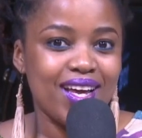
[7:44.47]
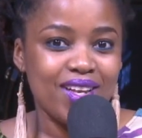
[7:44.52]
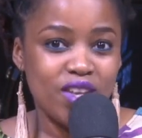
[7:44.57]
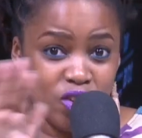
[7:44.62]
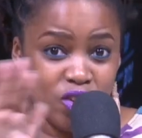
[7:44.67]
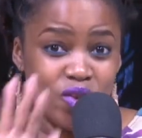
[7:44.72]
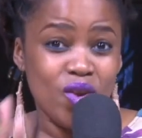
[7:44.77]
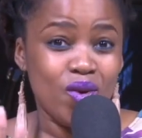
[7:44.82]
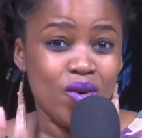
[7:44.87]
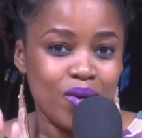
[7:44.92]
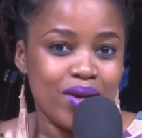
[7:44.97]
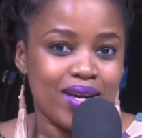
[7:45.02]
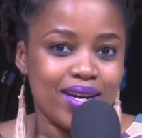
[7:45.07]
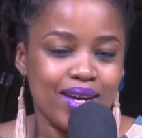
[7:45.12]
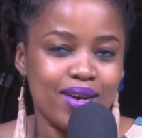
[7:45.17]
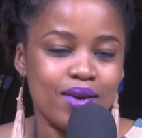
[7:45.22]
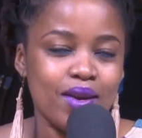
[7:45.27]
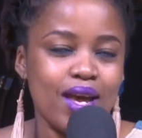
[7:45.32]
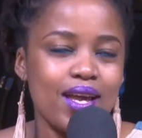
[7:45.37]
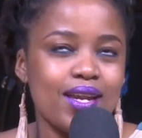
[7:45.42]

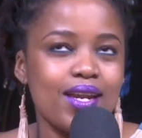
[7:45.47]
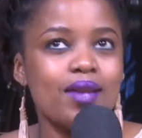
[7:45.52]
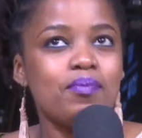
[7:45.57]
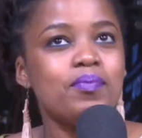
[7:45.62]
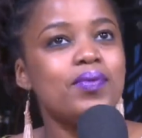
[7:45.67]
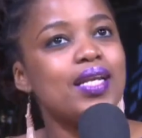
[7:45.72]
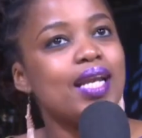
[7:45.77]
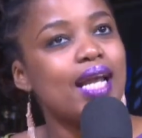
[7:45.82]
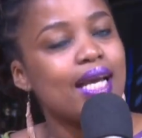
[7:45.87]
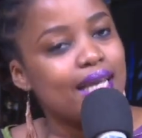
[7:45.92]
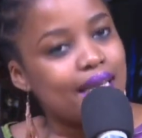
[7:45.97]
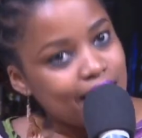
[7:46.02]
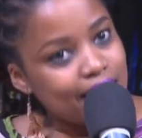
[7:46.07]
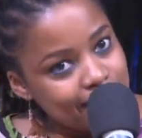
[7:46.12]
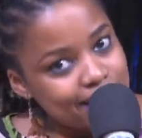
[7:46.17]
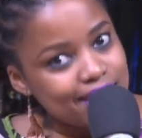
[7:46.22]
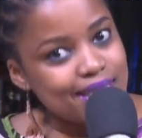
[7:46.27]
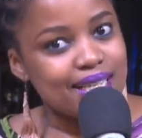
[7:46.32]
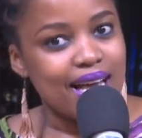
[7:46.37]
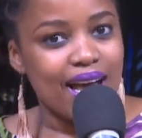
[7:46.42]
And I'd be like,
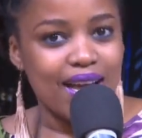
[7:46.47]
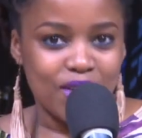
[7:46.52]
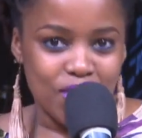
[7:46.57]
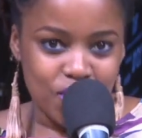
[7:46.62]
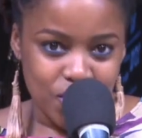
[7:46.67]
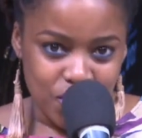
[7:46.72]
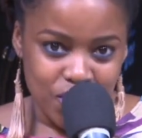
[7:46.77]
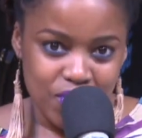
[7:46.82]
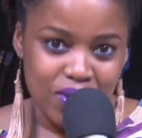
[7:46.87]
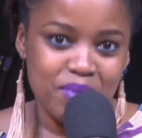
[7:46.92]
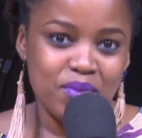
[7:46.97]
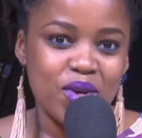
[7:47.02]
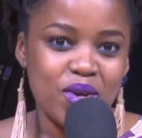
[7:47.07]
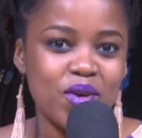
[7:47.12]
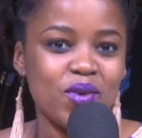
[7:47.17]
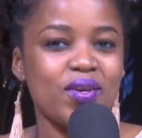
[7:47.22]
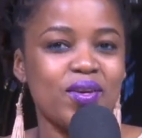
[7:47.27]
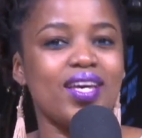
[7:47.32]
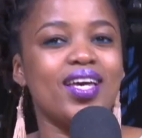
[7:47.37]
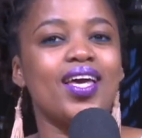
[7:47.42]
yes, I know where I'm
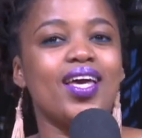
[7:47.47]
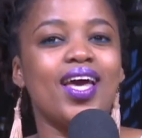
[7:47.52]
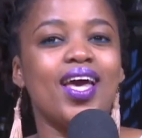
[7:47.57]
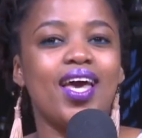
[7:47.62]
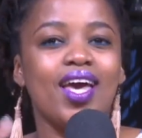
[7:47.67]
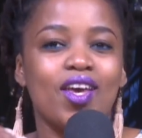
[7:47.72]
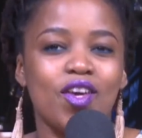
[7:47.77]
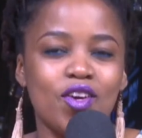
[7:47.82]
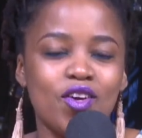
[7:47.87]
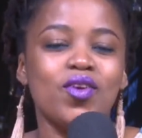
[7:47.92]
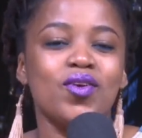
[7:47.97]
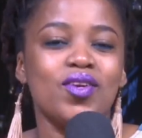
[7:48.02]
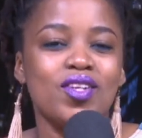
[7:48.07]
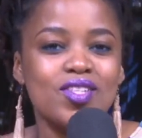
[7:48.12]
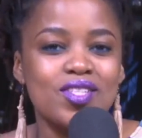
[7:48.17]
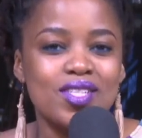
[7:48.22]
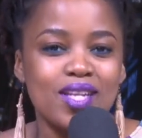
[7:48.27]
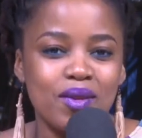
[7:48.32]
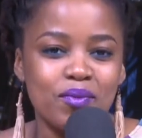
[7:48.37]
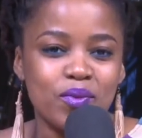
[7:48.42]
going. You don't need
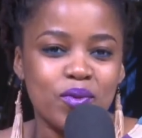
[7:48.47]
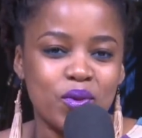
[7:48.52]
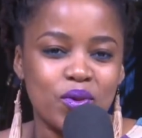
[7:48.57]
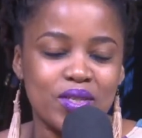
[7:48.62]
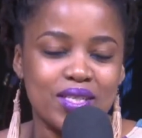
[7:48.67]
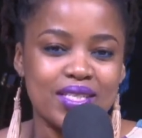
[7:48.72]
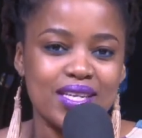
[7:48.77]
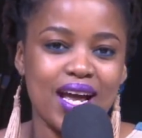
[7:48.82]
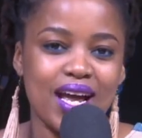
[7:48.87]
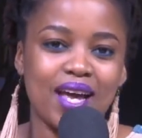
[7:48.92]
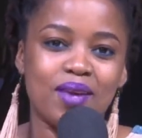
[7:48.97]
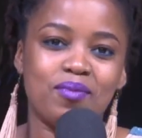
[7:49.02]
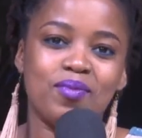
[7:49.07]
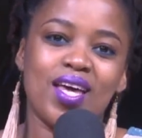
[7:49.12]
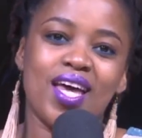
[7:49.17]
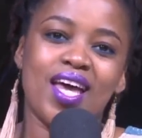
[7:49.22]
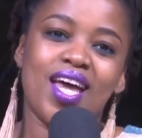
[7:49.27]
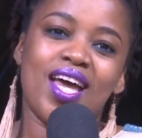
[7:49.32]
to tell me all the time.